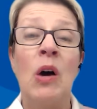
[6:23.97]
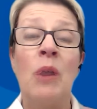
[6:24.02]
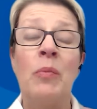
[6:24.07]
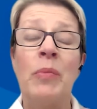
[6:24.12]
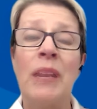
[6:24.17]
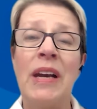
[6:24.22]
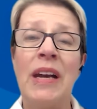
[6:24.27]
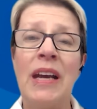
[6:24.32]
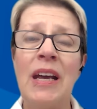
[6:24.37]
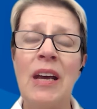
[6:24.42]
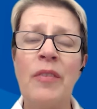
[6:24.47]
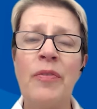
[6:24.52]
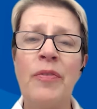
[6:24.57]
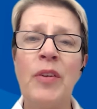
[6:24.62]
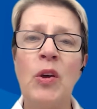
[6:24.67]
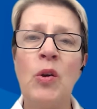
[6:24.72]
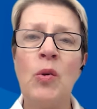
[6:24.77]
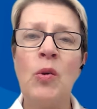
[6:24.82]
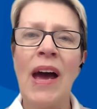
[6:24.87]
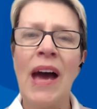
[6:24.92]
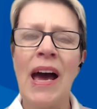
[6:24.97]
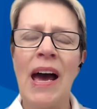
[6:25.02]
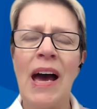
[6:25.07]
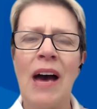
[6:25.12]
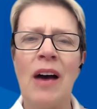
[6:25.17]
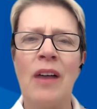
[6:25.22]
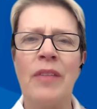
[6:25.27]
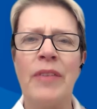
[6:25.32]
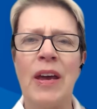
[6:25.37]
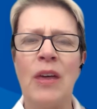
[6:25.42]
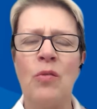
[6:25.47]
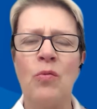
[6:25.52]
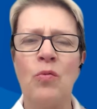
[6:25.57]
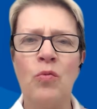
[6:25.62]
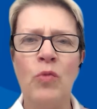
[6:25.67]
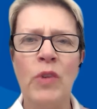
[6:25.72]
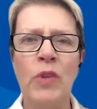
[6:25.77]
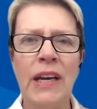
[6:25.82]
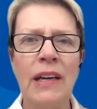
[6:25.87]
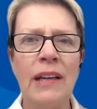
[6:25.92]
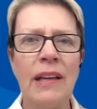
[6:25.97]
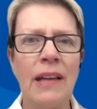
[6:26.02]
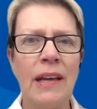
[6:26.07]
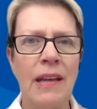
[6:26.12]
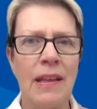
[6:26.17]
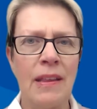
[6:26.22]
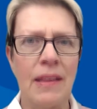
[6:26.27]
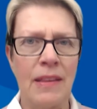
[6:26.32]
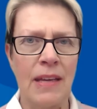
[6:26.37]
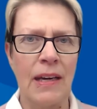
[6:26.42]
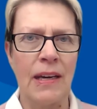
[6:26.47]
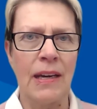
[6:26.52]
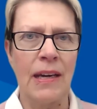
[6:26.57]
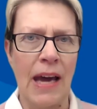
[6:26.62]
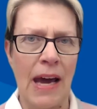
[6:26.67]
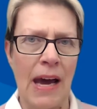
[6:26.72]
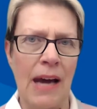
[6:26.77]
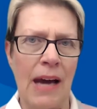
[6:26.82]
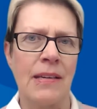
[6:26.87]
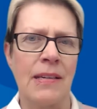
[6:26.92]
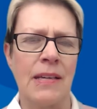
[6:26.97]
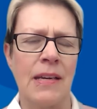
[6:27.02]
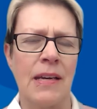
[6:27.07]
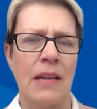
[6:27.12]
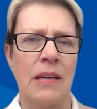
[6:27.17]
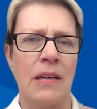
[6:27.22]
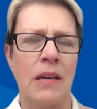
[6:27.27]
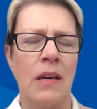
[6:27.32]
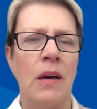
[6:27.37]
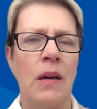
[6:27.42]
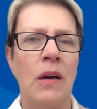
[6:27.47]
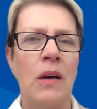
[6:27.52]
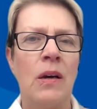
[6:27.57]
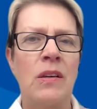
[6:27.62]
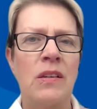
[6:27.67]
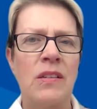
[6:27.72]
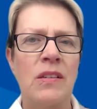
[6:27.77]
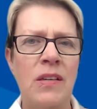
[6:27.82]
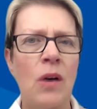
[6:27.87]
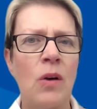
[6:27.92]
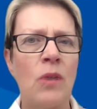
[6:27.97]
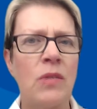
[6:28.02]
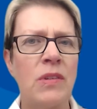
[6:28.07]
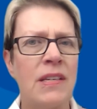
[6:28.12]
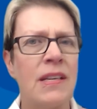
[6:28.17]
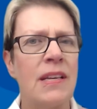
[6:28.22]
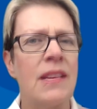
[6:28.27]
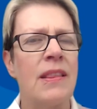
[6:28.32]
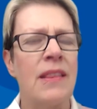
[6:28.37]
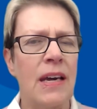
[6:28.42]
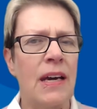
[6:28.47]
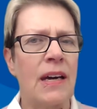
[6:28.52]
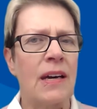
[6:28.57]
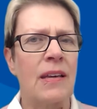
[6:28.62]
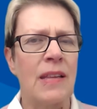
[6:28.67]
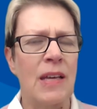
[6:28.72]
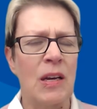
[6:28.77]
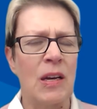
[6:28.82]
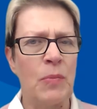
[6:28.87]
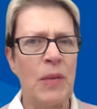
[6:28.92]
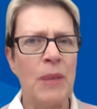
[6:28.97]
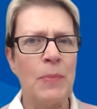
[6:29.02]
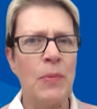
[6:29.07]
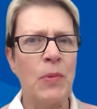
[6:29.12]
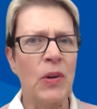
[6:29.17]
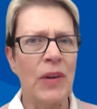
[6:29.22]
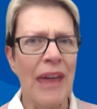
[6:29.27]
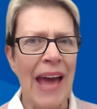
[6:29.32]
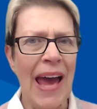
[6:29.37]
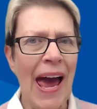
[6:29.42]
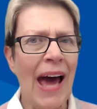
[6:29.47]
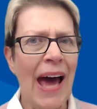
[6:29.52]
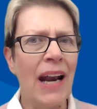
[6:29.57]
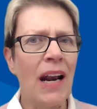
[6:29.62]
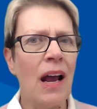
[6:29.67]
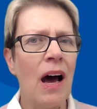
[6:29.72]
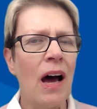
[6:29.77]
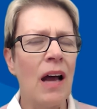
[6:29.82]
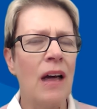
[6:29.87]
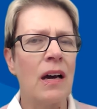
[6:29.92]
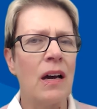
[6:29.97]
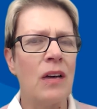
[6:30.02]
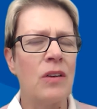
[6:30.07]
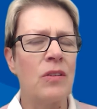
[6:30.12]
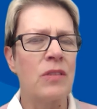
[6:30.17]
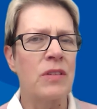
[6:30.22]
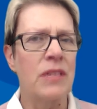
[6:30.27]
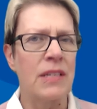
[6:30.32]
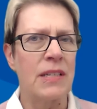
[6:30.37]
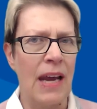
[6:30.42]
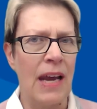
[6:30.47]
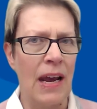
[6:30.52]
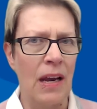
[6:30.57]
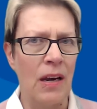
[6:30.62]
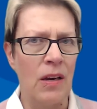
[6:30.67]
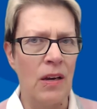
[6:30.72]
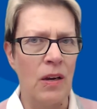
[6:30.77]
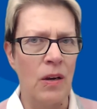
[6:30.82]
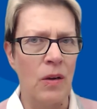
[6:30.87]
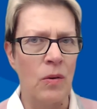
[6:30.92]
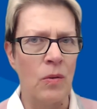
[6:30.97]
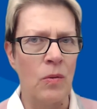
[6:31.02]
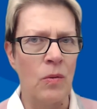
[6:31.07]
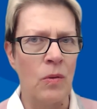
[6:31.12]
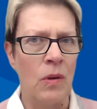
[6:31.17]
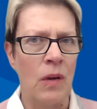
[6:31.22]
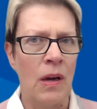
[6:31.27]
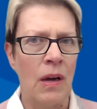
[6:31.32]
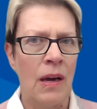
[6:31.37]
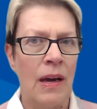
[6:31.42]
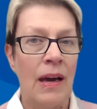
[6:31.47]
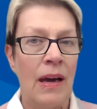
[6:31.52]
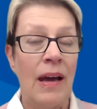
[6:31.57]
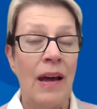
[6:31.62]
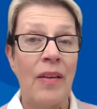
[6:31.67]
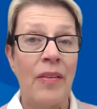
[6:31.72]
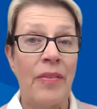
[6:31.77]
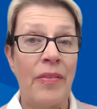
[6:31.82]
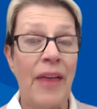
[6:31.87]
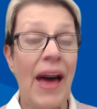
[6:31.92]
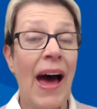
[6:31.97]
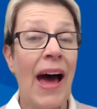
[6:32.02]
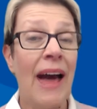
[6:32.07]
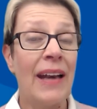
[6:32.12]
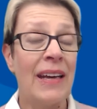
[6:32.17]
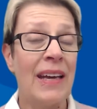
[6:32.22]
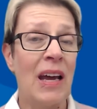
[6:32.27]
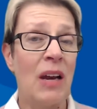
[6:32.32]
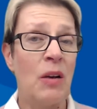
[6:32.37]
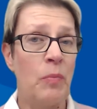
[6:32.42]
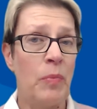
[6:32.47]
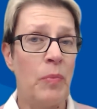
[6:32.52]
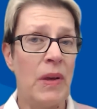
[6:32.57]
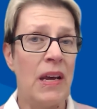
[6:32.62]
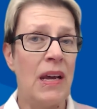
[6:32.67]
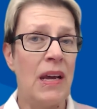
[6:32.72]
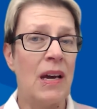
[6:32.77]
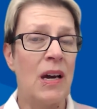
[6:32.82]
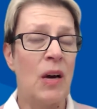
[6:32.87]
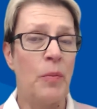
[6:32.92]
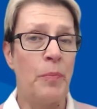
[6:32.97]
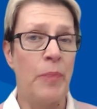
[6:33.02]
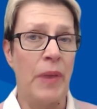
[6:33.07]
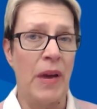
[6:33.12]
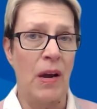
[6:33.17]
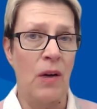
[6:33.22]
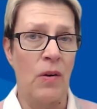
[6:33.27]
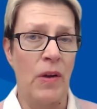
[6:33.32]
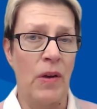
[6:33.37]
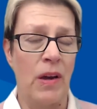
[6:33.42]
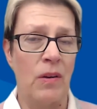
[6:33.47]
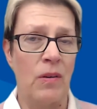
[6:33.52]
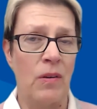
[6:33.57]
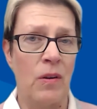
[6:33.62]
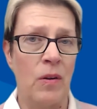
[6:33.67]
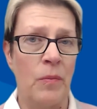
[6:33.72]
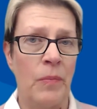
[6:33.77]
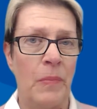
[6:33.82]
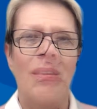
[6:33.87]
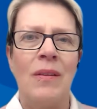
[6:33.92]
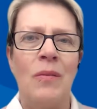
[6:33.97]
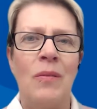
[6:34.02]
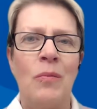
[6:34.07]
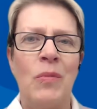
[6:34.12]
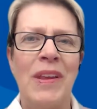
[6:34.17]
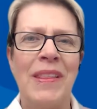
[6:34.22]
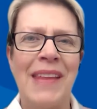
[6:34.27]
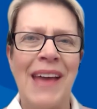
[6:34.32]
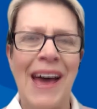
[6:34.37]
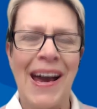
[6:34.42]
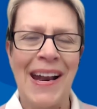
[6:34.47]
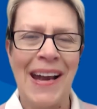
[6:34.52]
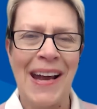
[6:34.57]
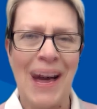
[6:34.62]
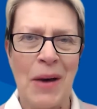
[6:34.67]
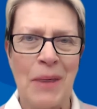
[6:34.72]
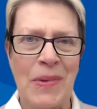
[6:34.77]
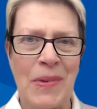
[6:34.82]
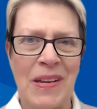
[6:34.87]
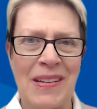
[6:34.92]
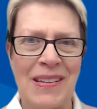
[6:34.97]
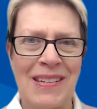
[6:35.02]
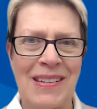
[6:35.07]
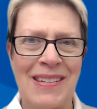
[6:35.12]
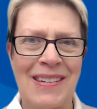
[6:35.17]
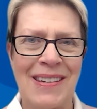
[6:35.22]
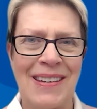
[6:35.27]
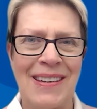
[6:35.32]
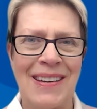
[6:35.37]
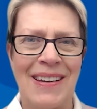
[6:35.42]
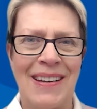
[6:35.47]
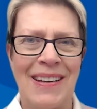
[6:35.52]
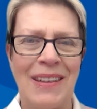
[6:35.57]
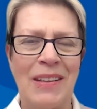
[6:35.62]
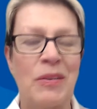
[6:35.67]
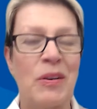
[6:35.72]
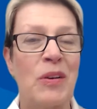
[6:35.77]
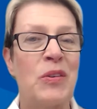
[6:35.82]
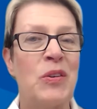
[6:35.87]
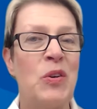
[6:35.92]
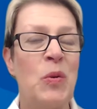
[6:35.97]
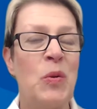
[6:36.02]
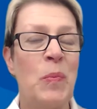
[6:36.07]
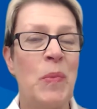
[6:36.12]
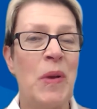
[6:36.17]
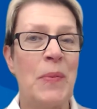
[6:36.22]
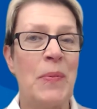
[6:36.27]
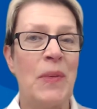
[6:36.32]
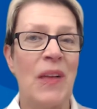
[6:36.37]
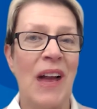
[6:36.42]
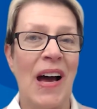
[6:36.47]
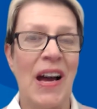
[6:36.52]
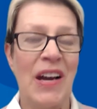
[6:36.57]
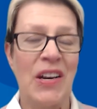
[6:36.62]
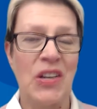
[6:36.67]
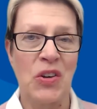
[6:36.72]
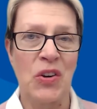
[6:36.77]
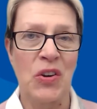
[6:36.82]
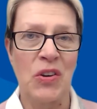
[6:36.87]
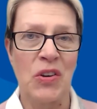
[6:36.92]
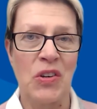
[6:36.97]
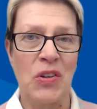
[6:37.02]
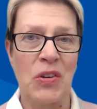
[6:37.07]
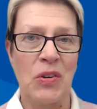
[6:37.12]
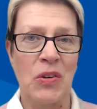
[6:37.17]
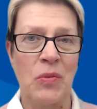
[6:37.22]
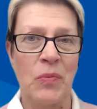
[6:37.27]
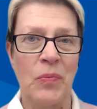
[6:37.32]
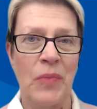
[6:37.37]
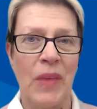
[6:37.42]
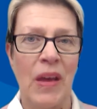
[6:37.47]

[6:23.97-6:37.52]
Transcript: But if you have a really thick accent, so thick that people cannot understand you, that can be a barrier. When that happens, there are two people I turn to.